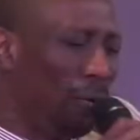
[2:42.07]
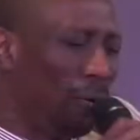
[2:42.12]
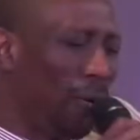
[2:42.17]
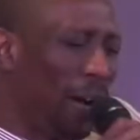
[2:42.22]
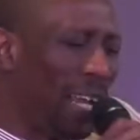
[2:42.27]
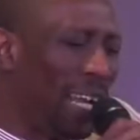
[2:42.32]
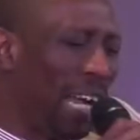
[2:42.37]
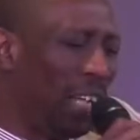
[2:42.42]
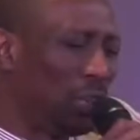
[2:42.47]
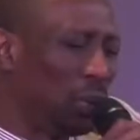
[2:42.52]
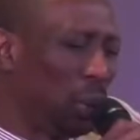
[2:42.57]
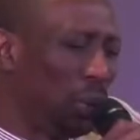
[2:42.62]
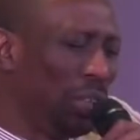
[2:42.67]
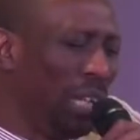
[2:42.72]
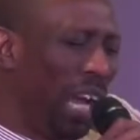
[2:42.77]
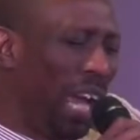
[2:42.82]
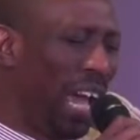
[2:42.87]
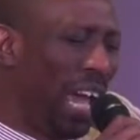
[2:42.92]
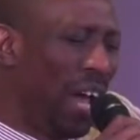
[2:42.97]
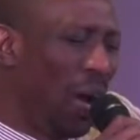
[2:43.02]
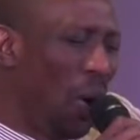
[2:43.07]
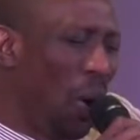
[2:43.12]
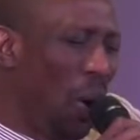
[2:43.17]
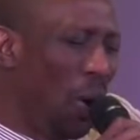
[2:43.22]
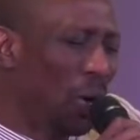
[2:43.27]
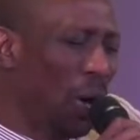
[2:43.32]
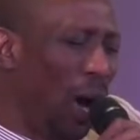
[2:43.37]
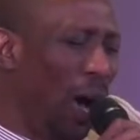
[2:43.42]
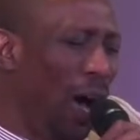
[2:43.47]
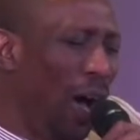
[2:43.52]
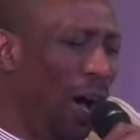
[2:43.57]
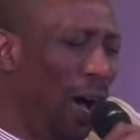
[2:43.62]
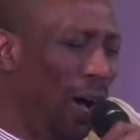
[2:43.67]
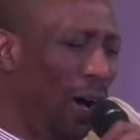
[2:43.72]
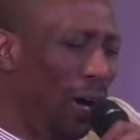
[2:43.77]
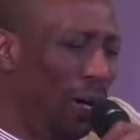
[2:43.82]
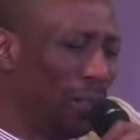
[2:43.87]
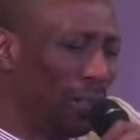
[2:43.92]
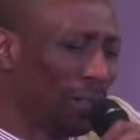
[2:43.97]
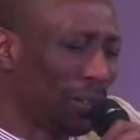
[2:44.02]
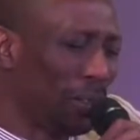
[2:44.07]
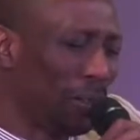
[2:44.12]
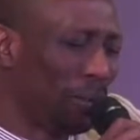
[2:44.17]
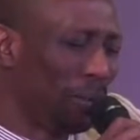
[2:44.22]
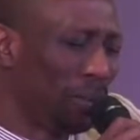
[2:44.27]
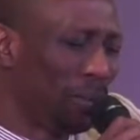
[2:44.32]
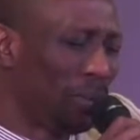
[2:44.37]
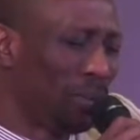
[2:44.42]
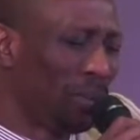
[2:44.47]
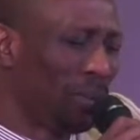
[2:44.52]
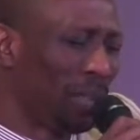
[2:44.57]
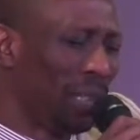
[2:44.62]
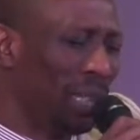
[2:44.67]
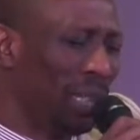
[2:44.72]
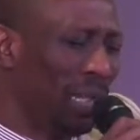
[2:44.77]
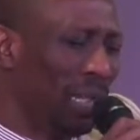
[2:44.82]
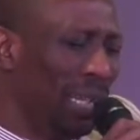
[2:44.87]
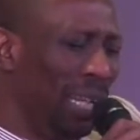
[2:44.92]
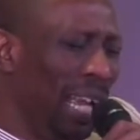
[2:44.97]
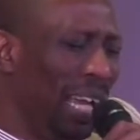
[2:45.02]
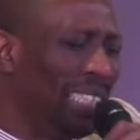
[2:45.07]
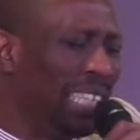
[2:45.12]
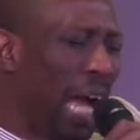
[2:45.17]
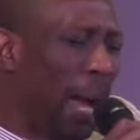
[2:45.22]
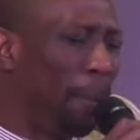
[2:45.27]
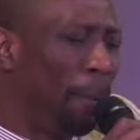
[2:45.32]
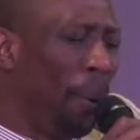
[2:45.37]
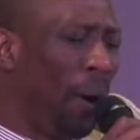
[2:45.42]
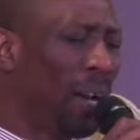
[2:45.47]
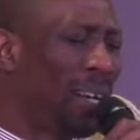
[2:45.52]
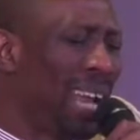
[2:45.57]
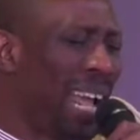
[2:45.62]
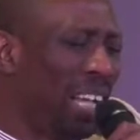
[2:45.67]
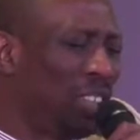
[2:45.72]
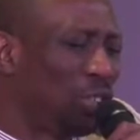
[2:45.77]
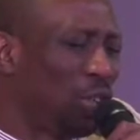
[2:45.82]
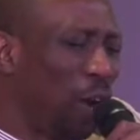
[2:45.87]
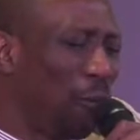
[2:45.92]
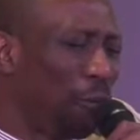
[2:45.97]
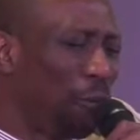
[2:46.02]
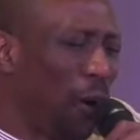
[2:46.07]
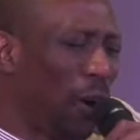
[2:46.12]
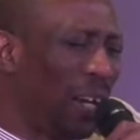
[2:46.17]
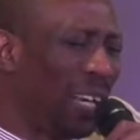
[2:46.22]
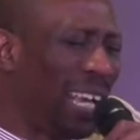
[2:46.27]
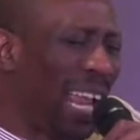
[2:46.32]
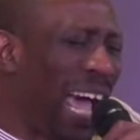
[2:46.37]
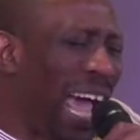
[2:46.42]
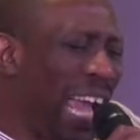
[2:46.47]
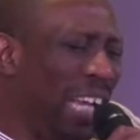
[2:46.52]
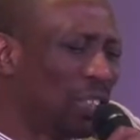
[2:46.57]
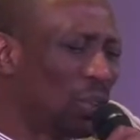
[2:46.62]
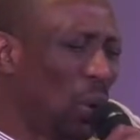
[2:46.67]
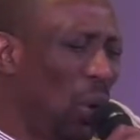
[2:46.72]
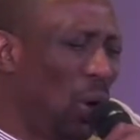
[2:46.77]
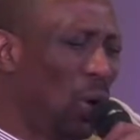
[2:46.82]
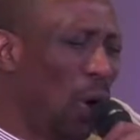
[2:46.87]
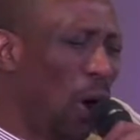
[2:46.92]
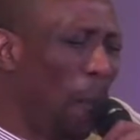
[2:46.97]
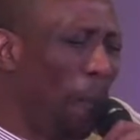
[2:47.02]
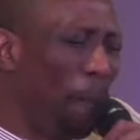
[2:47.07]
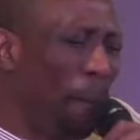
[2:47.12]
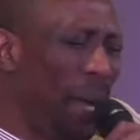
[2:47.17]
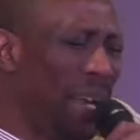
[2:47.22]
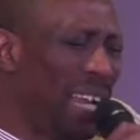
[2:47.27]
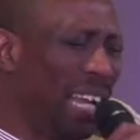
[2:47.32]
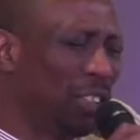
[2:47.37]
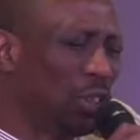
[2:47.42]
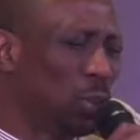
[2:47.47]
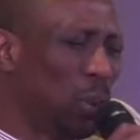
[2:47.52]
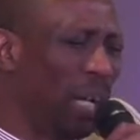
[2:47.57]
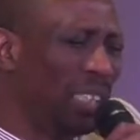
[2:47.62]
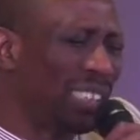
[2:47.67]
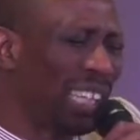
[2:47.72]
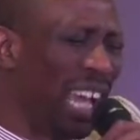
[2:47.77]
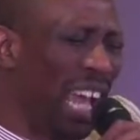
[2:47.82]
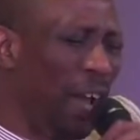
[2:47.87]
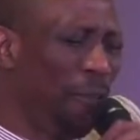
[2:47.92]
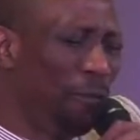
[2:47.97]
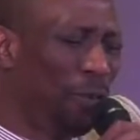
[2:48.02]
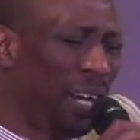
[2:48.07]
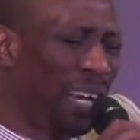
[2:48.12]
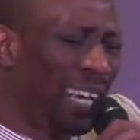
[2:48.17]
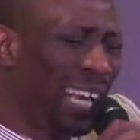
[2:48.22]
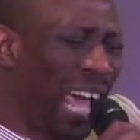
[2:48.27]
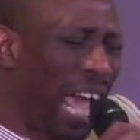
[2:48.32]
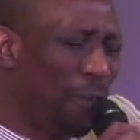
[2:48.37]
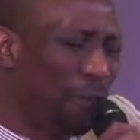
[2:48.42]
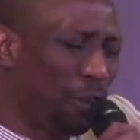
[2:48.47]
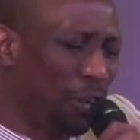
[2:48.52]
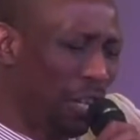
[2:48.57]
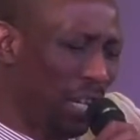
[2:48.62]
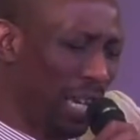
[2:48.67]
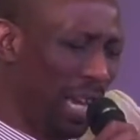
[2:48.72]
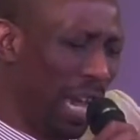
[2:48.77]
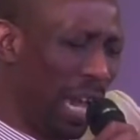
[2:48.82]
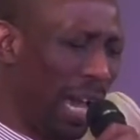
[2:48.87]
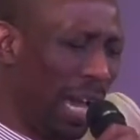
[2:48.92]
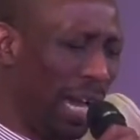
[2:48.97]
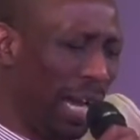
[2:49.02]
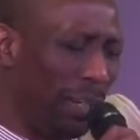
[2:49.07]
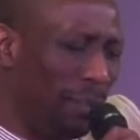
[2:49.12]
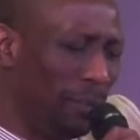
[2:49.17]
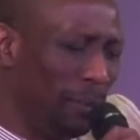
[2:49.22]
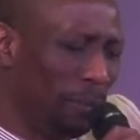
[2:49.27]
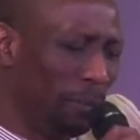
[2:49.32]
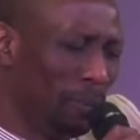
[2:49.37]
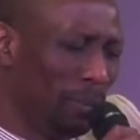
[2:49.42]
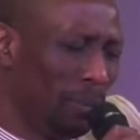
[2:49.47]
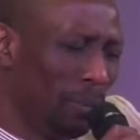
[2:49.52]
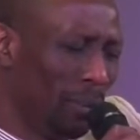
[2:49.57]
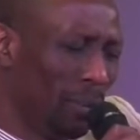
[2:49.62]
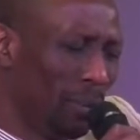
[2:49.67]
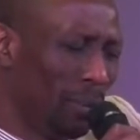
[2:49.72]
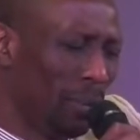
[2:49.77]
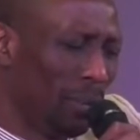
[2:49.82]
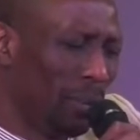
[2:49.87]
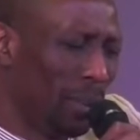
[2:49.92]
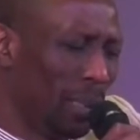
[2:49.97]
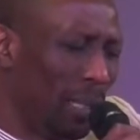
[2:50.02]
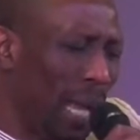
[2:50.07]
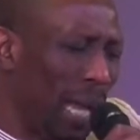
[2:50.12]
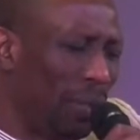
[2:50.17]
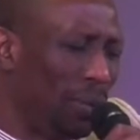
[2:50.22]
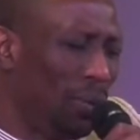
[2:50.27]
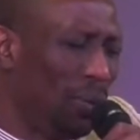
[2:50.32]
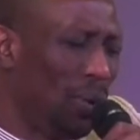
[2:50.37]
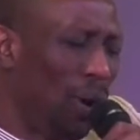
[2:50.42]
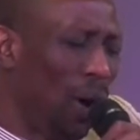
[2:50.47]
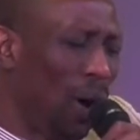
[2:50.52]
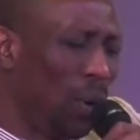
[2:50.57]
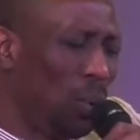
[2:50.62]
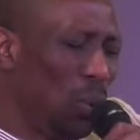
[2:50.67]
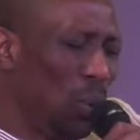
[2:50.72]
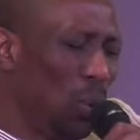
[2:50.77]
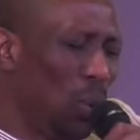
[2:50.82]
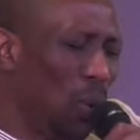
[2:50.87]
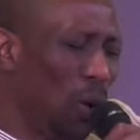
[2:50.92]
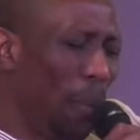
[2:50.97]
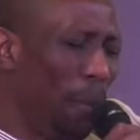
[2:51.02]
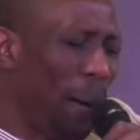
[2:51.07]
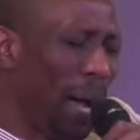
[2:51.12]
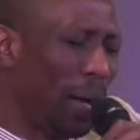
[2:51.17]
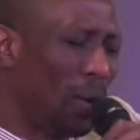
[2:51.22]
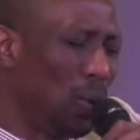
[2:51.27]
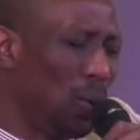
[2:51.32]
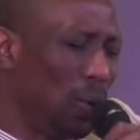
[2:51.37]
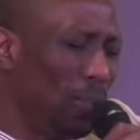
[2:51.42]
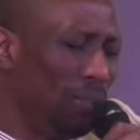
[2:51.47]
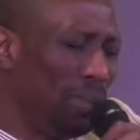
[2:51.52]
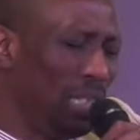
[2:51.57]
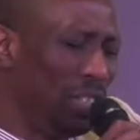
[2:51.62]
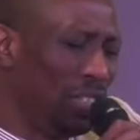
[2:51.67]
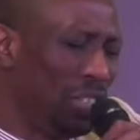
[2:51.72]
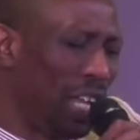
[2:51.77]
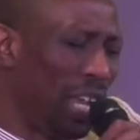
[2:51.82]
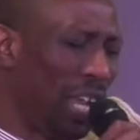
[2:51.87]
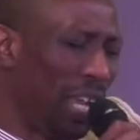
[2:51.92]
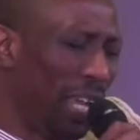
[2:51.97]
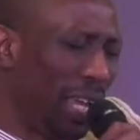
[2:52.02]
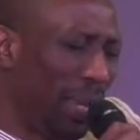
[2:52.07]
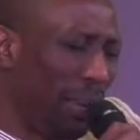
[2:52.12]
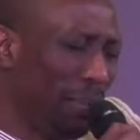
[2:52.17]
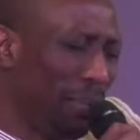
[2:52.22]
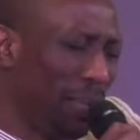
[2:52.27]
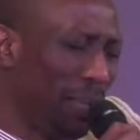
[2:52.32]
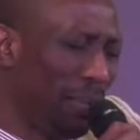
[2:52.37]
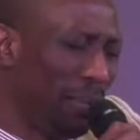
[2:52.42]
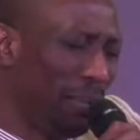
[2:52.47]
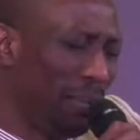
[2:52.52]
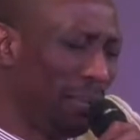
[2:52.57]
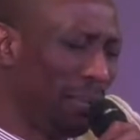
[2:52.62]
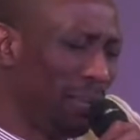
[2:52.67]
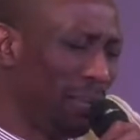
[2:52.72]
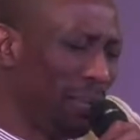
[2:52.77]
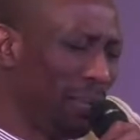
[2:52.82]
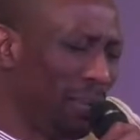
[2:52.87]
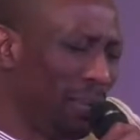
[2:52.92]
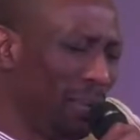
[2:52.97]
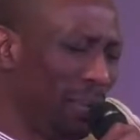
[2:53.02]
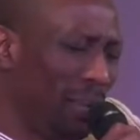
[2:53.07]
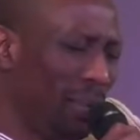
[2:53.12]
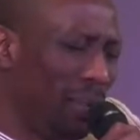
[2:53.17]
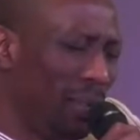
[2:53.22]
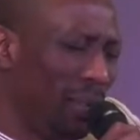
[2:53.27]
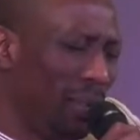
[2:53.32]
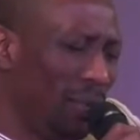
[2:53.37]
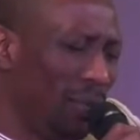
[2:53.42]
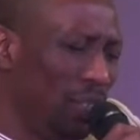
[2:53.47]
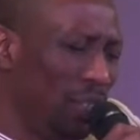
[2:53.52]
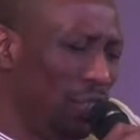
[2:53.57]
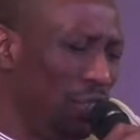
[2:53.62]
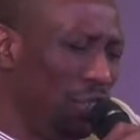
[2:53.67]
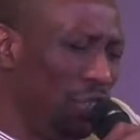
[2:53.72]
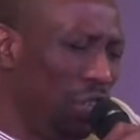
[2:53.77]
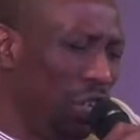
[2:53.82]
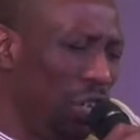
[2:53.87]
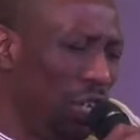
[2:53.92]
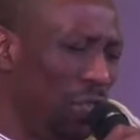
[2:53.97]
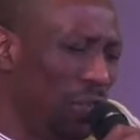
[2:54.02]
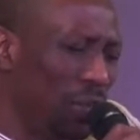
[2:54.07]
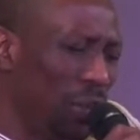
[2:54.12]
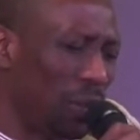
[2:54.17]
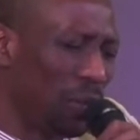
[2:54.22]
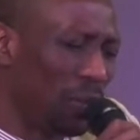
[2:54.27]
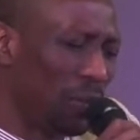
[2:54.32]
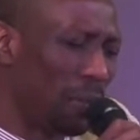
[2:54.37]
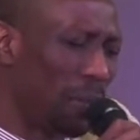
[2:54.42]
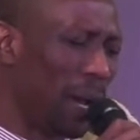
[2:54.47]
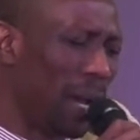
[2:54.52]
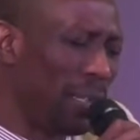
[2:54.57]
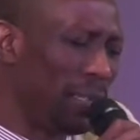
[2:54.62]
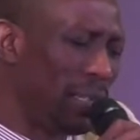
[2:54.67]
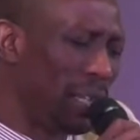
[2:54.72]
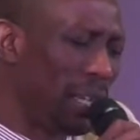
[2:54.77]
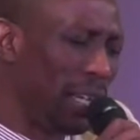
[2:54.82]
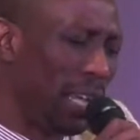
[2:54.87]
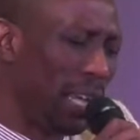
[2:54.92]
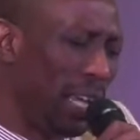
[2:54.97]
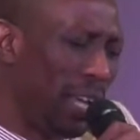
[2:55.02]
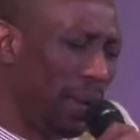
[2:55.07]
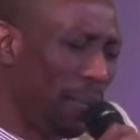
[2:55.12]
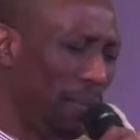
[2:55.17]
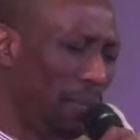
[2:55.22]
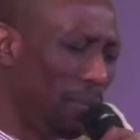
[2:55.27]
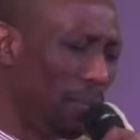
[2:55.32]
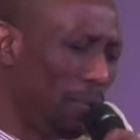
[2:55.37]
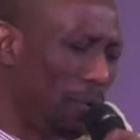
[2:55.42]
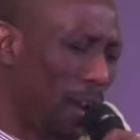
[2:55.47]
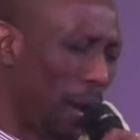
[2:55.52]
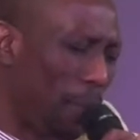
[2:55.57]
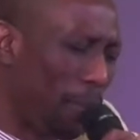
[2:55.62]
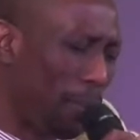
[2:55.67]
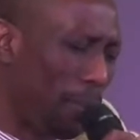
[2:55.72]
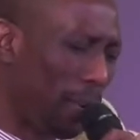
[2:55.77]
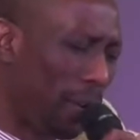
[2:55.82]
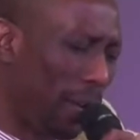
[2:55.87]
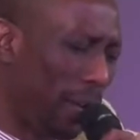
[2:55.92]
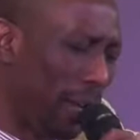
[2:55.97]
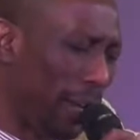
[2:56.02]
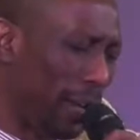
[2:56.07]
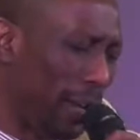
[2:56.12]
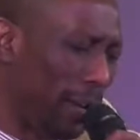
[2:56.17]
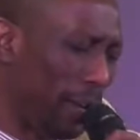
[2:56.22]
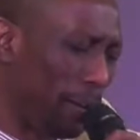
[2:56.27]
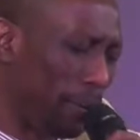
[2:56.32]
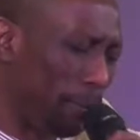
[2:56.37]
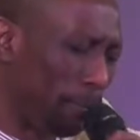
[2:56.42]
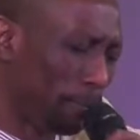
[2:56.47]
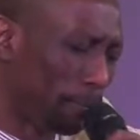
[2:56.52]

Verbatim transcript: Father, today, oh God, let the abundance of your light, oh God, penetrate every life here. That none will go back home the same. In Jesus' mighty name, we are prayed.